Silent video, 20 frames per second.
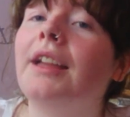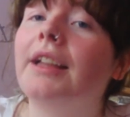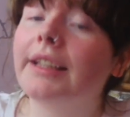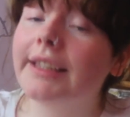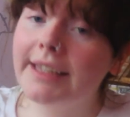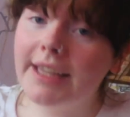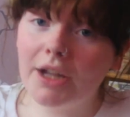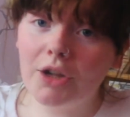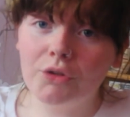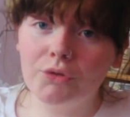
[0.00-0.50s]

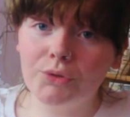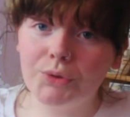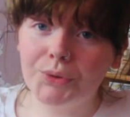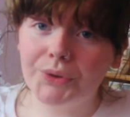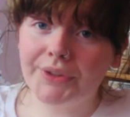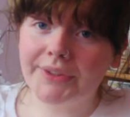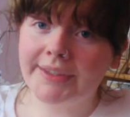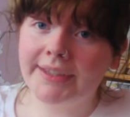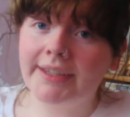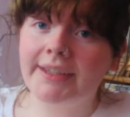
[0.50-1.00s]
get a
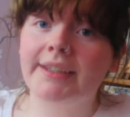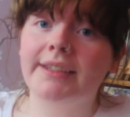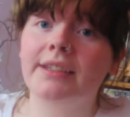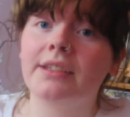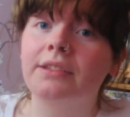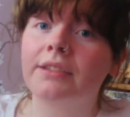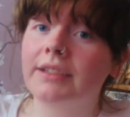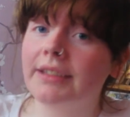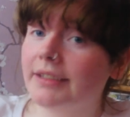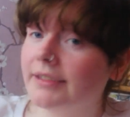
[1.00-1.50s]
routine,
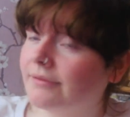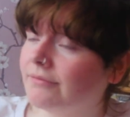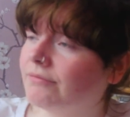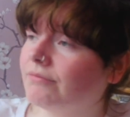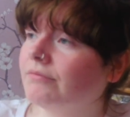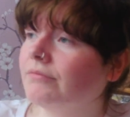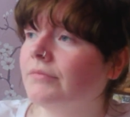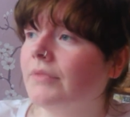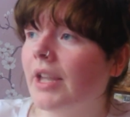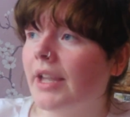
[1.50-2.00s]

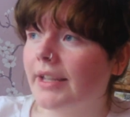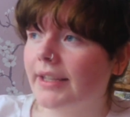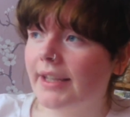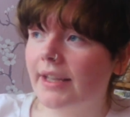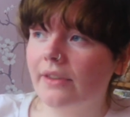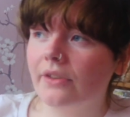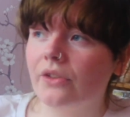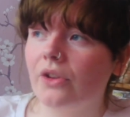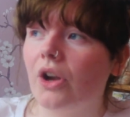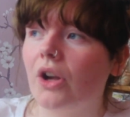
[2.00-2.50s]

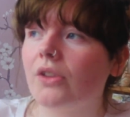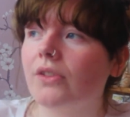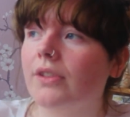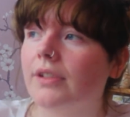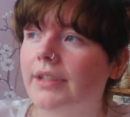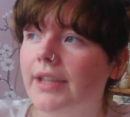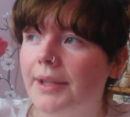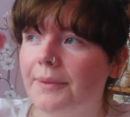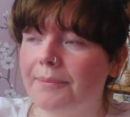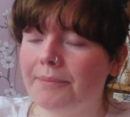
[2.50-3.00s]
get
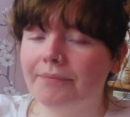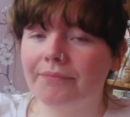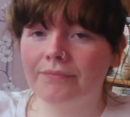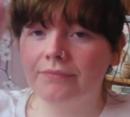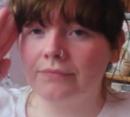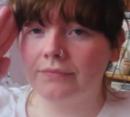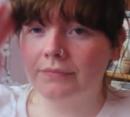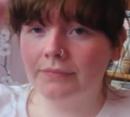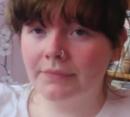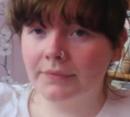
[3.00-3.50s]
sorted, get
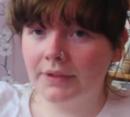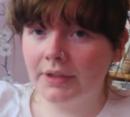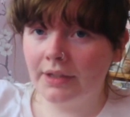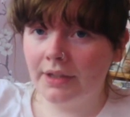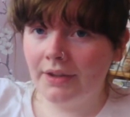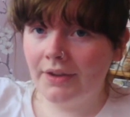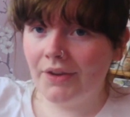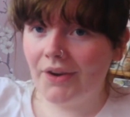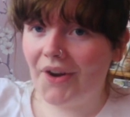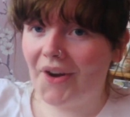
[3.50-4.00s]

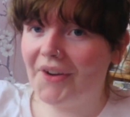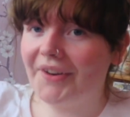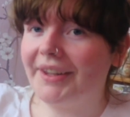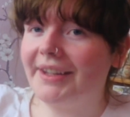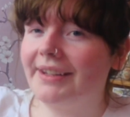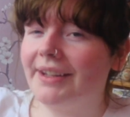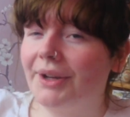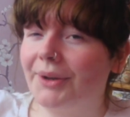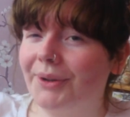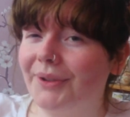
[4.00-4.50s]
on
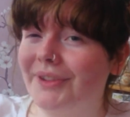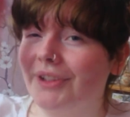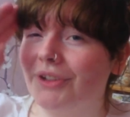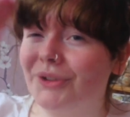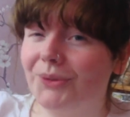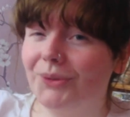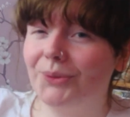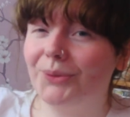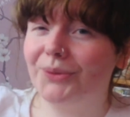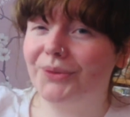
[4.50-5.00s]
it now, because I
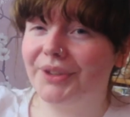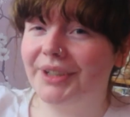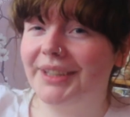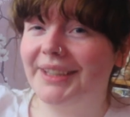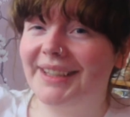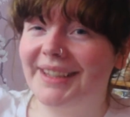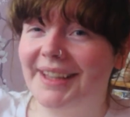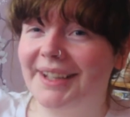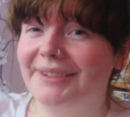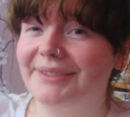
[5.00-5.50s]
do
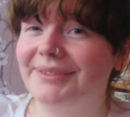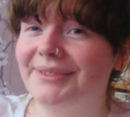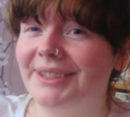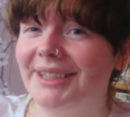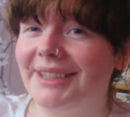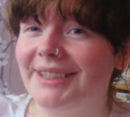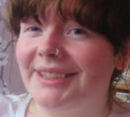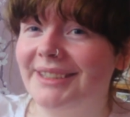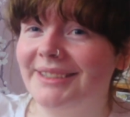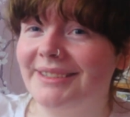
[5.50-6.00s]
really like
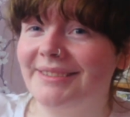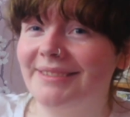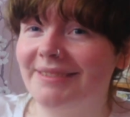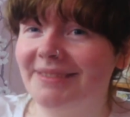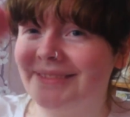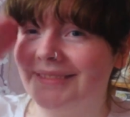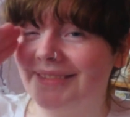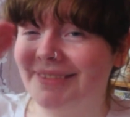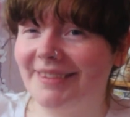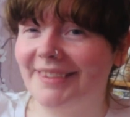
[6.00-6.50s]
feeling
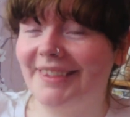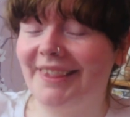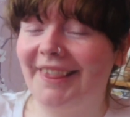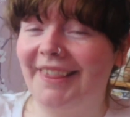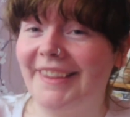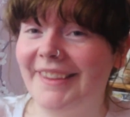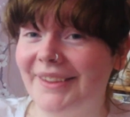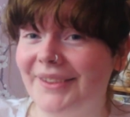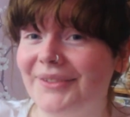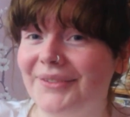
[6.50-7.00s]

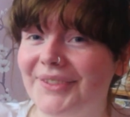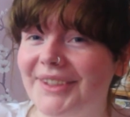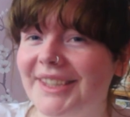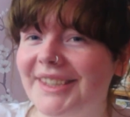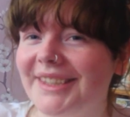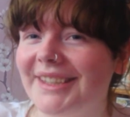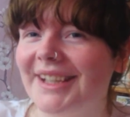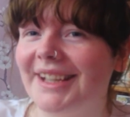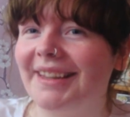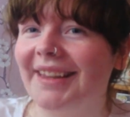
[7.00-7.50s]
this
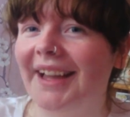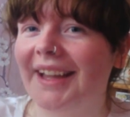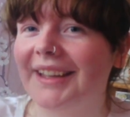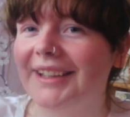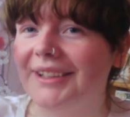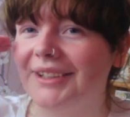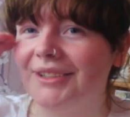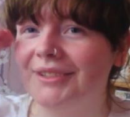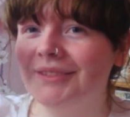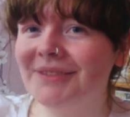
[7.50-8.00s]
feeling. I
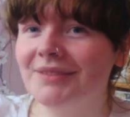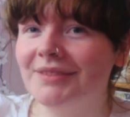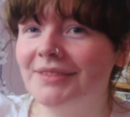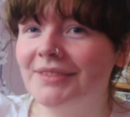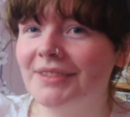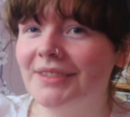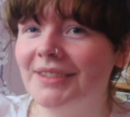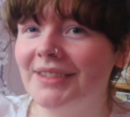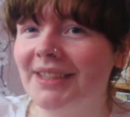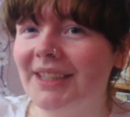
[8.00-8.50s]
like
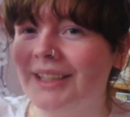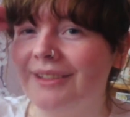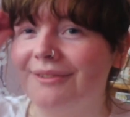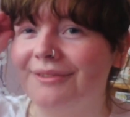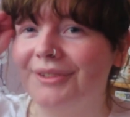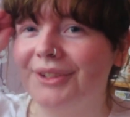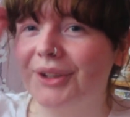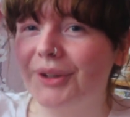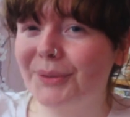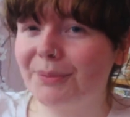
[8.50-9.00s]
it.
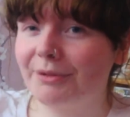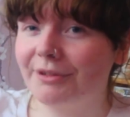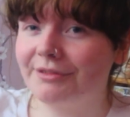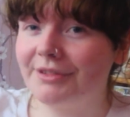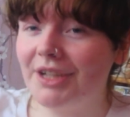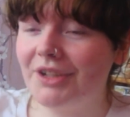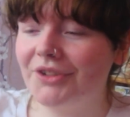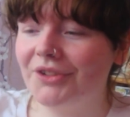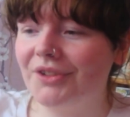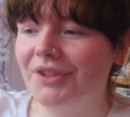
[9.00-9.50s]
Feels
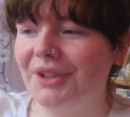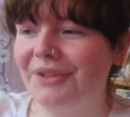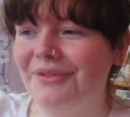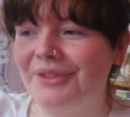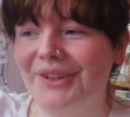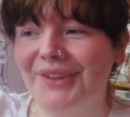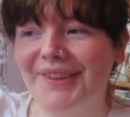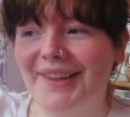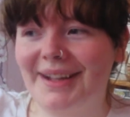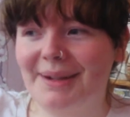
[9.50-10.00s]
professional, it
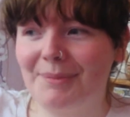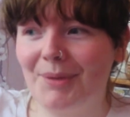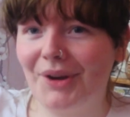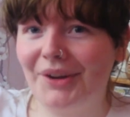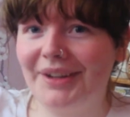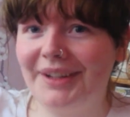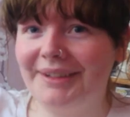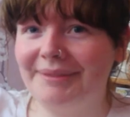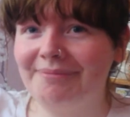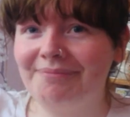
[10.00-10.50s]
feels like I'm
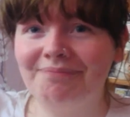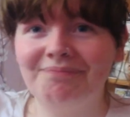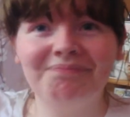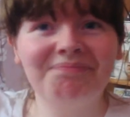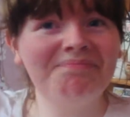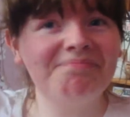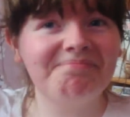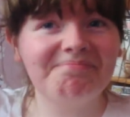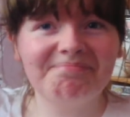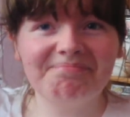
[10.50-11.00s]
on it.
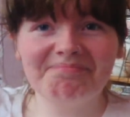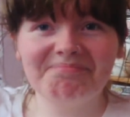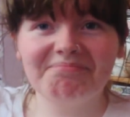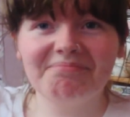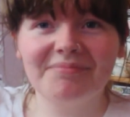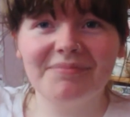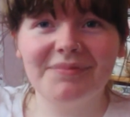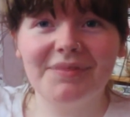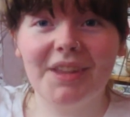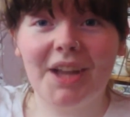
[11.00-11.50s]

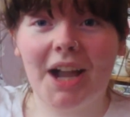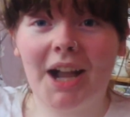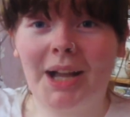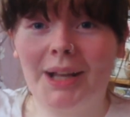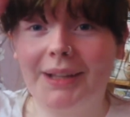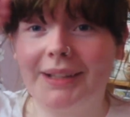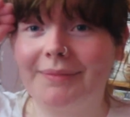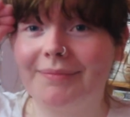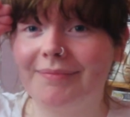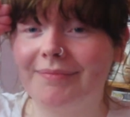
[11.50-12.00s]

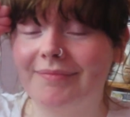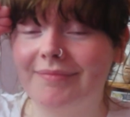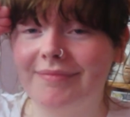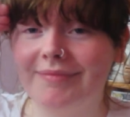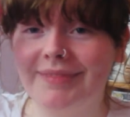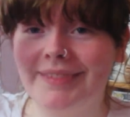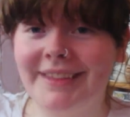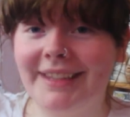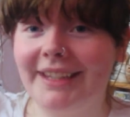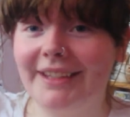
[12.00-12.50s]
I
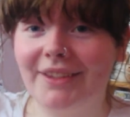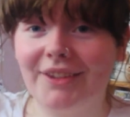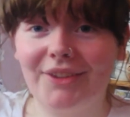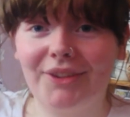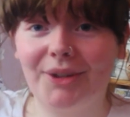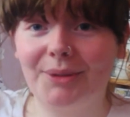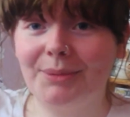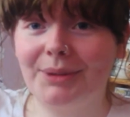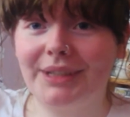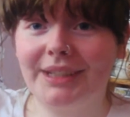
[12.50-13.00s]
need to
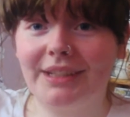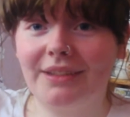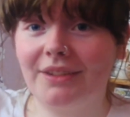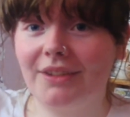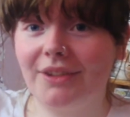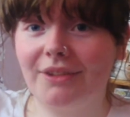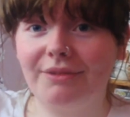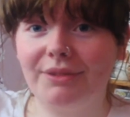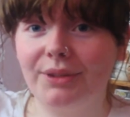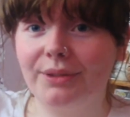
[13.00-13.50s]
stop looking
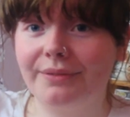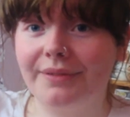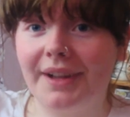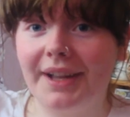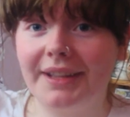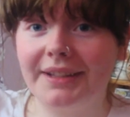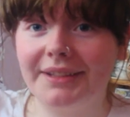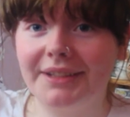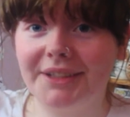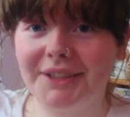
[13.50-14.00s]
into the
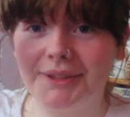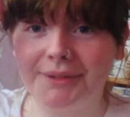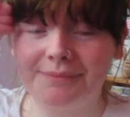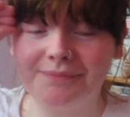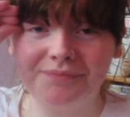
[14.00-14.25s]
viewfinder.